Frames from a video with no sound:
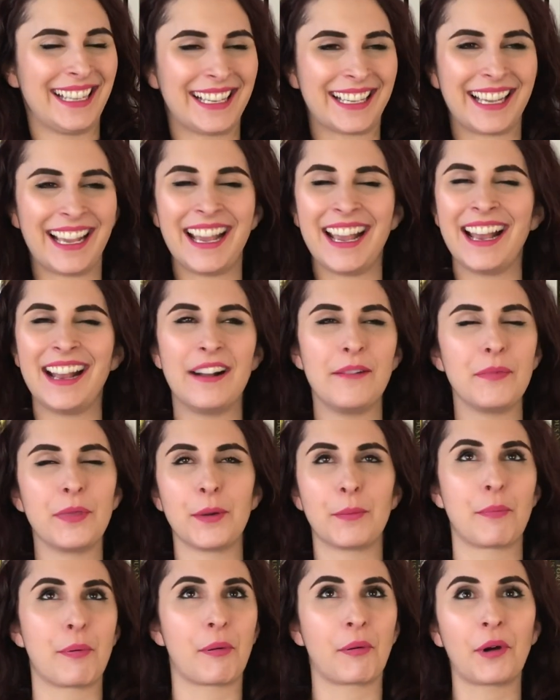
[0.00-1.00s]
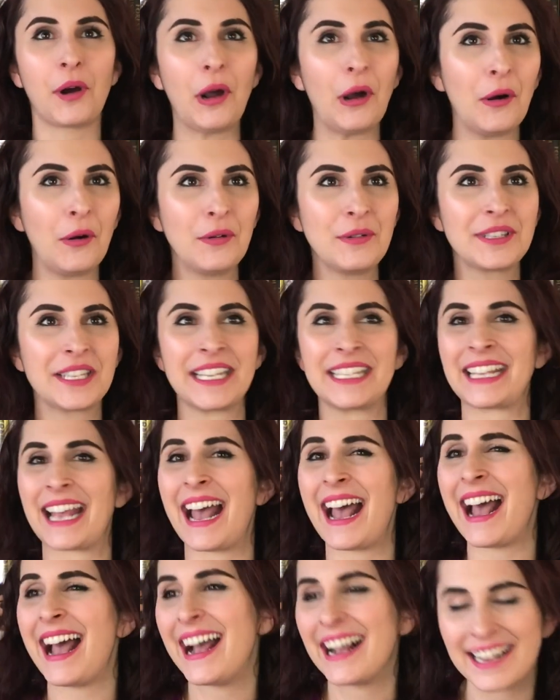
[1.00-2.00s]
Like the prose is
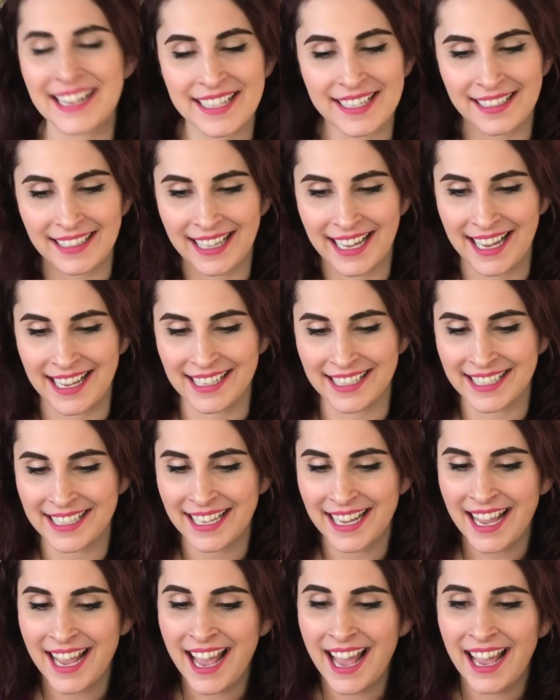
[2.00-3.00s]
excellent,